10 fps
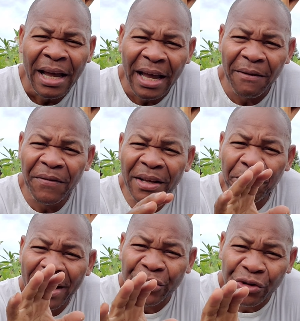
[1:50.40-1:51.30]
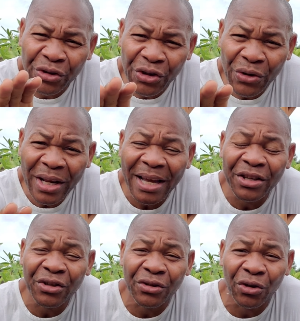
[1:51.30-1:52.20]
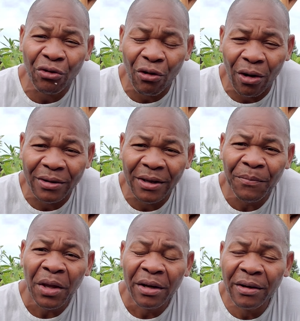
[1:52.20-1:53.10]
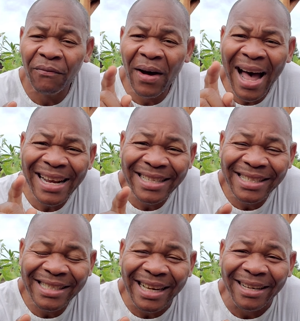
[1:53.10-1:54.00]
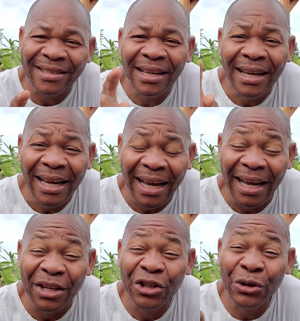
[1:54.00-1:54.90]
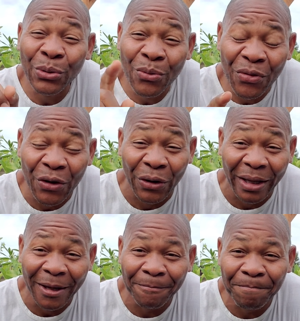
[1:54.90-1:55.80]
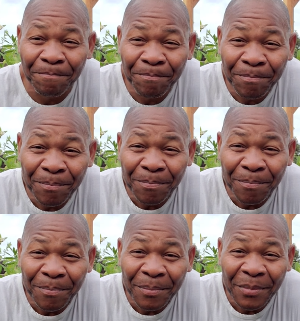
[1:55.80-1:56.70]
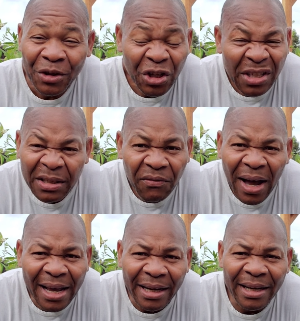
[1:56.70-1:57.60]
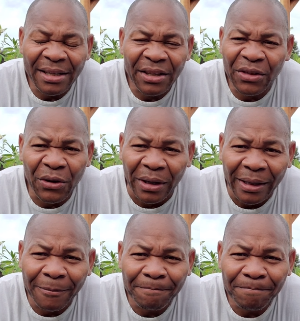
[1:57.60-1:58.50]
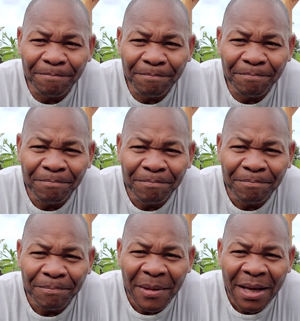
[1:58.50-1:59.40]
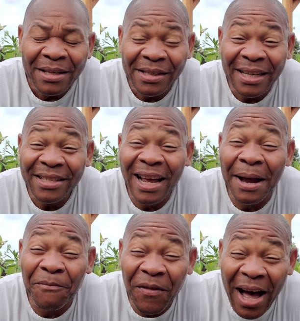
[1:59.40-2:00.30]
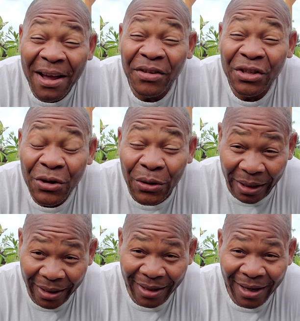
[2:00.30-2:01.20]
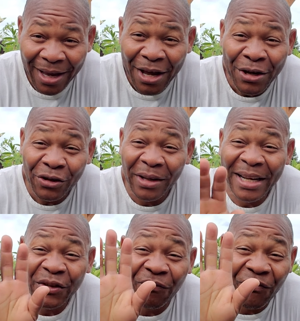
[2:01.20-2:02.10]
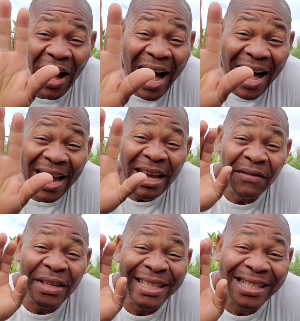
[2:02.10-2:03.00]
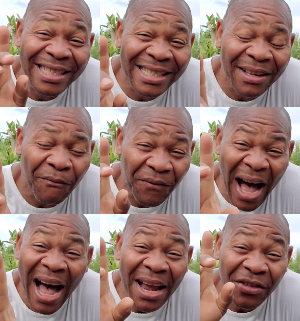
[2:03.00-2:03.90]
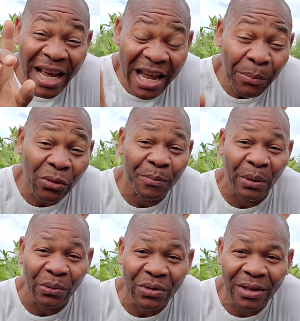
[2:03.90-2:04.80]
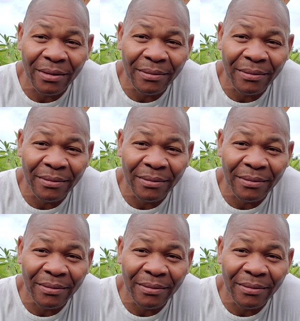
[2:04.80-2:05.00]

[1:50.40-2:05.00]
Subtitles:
if it measures 30 inches across, divide 6 into 30. Just divide it into 30. 6 times 5 is 30. So that's five tablespoons.